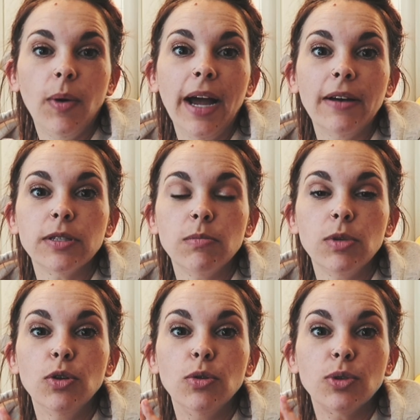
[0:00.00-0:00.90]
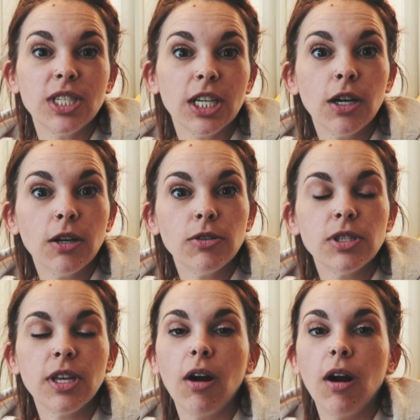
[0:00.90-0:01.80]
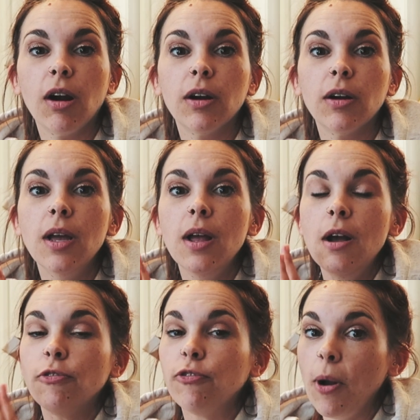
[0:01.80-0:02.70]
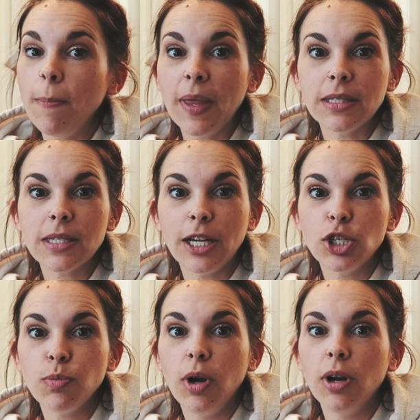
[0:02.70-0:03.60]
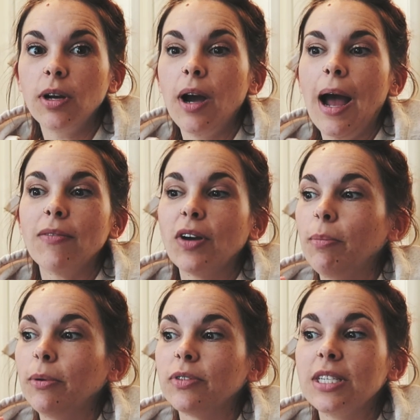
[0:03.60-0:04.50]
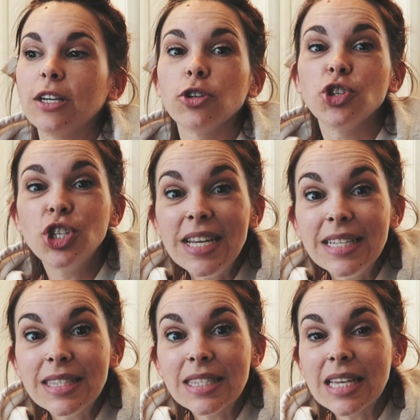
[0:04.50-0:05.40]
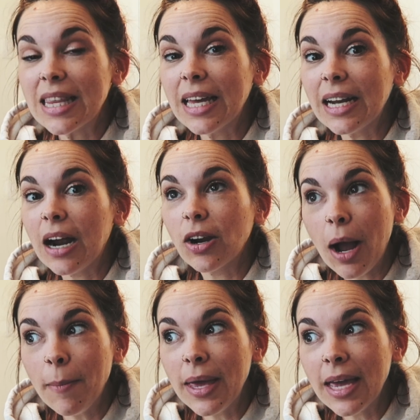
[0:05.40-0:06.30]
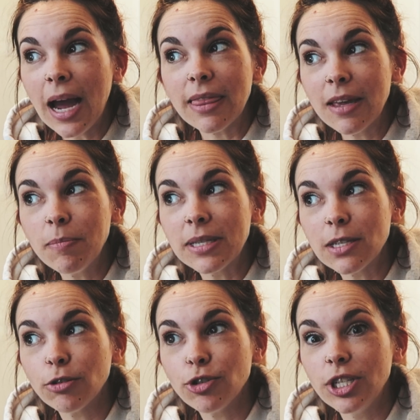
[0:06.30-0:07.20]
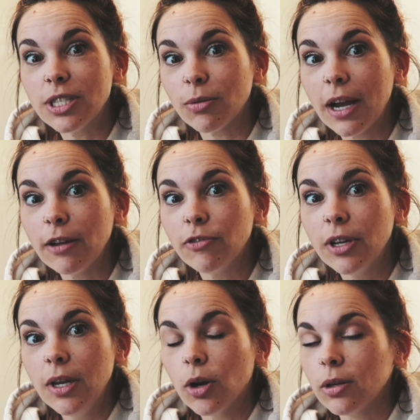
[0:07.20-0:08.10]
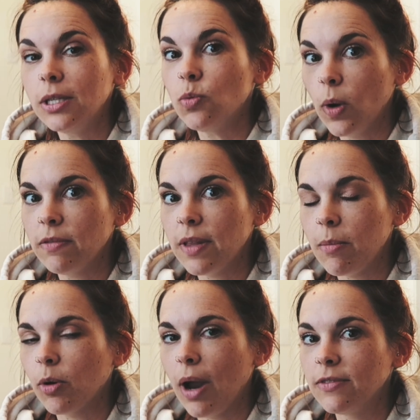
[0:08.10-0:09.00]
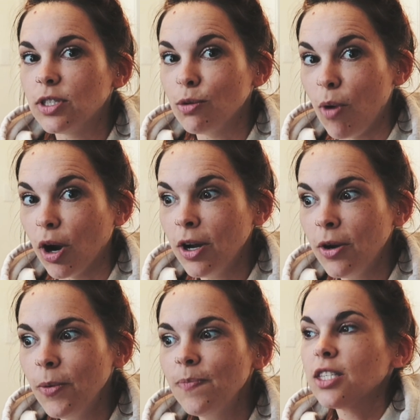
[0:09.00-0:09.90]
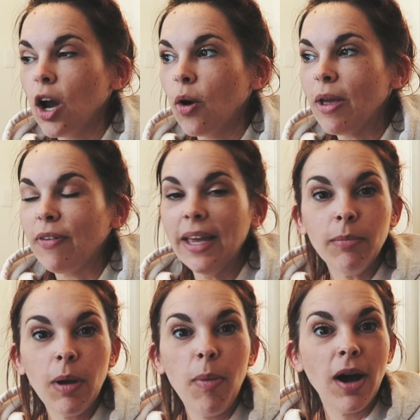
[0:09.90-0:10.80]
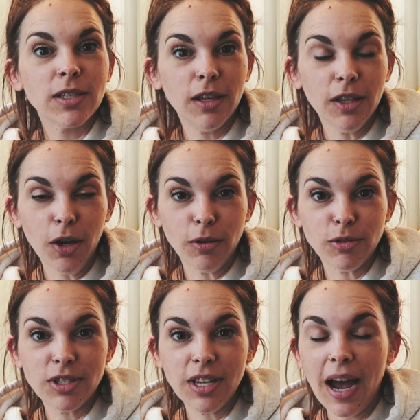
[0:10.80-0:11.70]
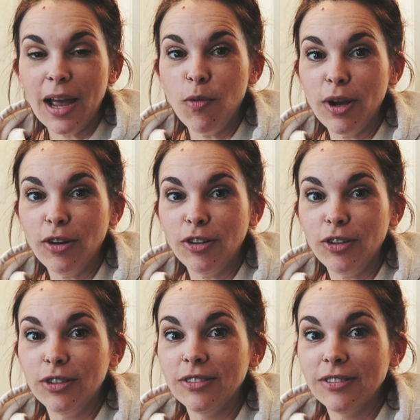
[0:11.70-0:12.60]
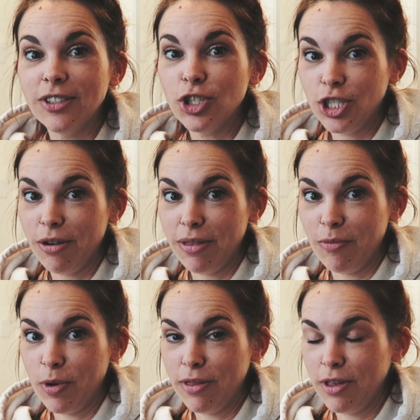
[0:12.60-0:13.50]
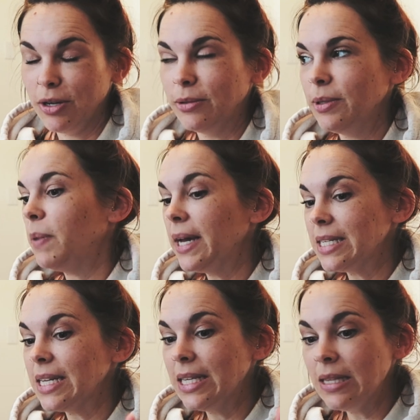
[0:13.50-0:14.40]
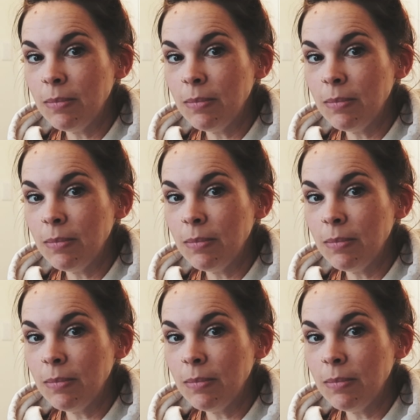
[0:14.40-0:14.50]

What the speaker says: I have some new stickers that are from that sketchbook. I have a couple of sticker sheets that are coming. I think my sticker sheets arrive, or at least one of them arrives tomorrow. So if I get my paws on those, I will share them with you. But in the